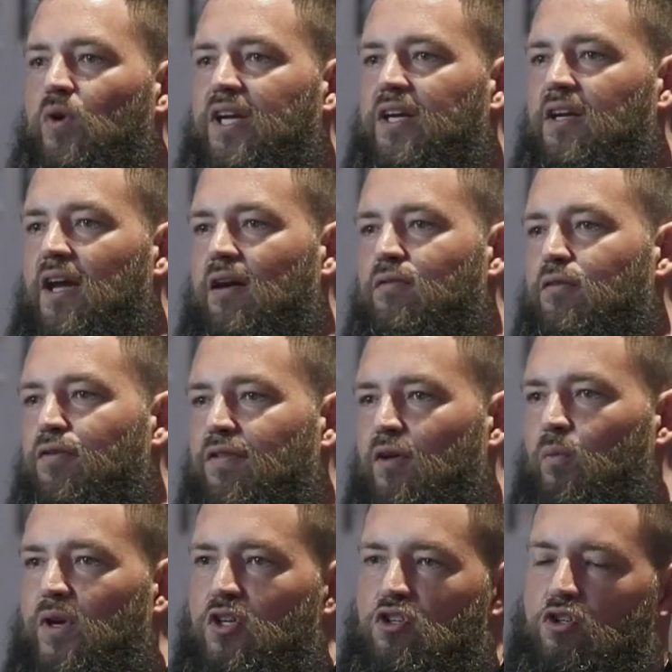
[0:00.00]
we everything
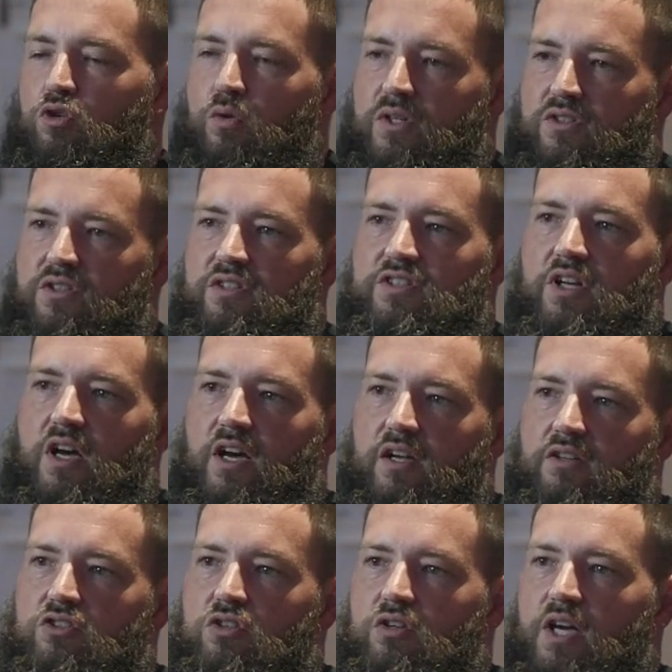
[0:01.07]
that we do is
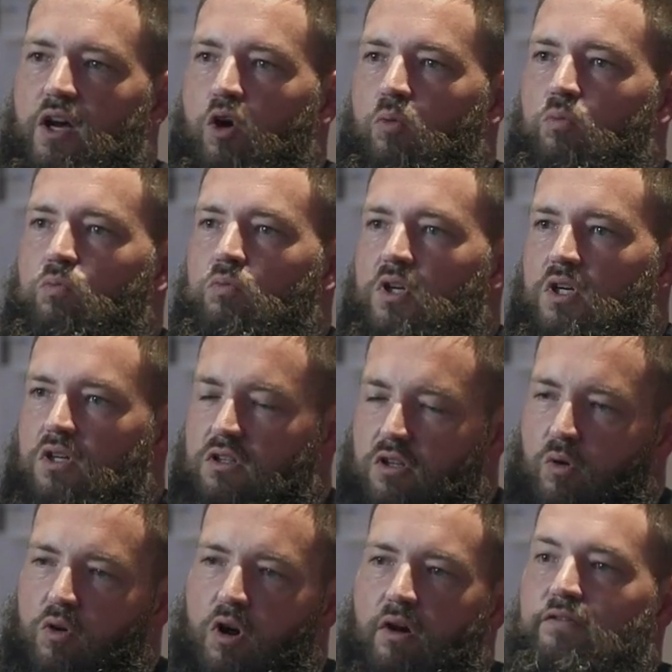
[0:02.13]
designed to help
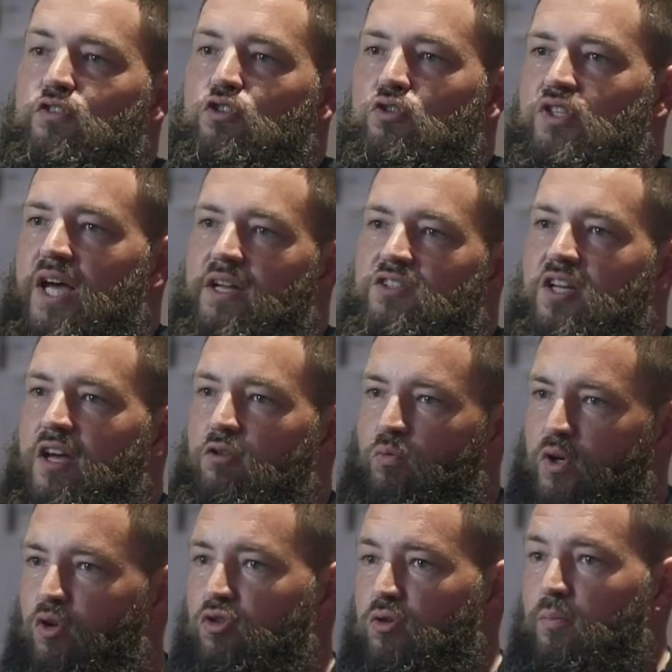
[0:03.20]
loan officers add ten
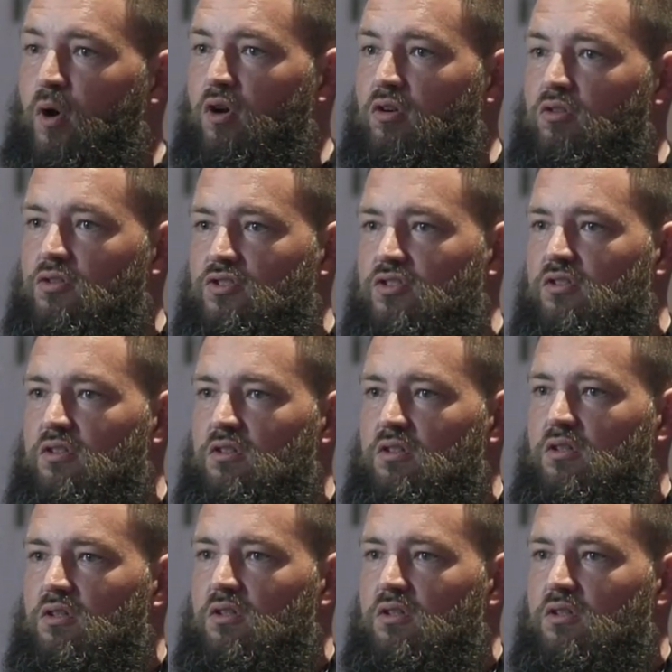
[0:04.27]
realtor partners.